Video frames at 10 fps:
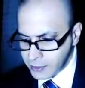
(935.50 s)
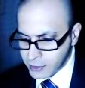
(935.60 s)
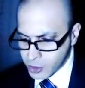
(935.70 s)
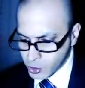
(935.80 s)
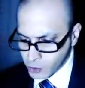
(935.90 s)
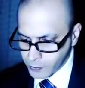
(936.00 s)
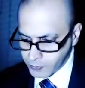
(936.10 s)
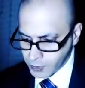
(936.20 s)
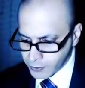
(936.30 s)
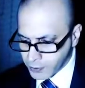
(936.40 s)
So,
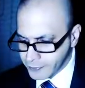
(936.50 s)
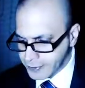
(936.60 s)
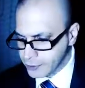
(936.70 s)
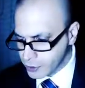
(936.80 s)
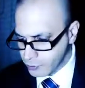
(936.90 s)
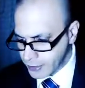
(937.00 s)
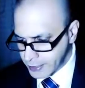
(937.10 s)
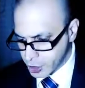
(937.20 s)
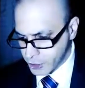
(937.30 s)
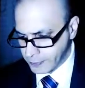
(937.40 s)
under their
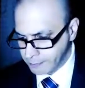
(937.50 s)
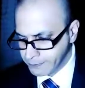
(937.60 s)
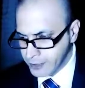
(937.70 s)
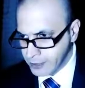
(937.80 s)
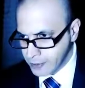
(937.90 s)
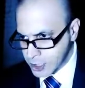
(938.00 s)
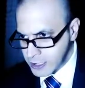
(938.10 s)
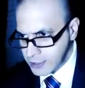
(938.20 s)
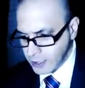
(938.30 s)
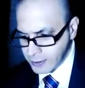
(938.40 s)
direction, the
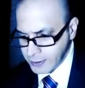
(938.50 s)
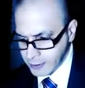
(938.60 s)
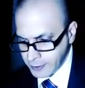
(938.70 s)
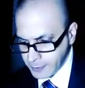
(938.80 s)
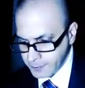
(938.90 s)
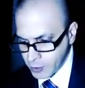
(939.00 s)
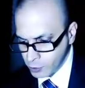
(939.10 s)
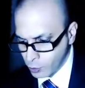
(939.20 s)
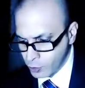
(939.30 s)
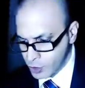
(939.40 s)
CIA
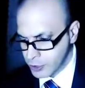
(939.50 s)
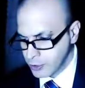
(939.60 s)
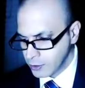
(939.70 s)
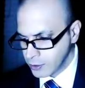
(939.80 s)
launched